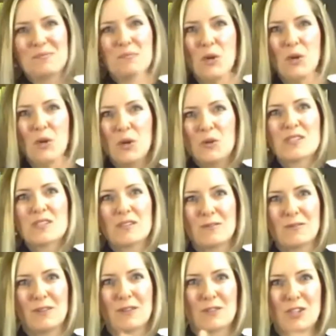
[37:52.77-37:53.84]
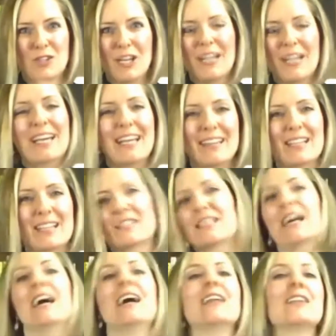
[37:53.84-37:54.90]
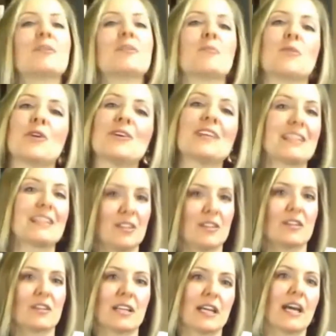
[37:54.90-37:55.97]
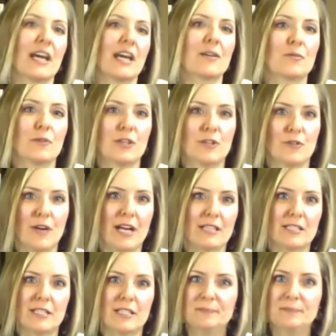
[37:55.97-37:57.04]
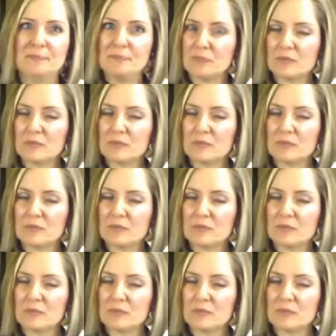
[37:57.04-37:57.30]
modes of trying to get things done, the more likely you're going to get redirected,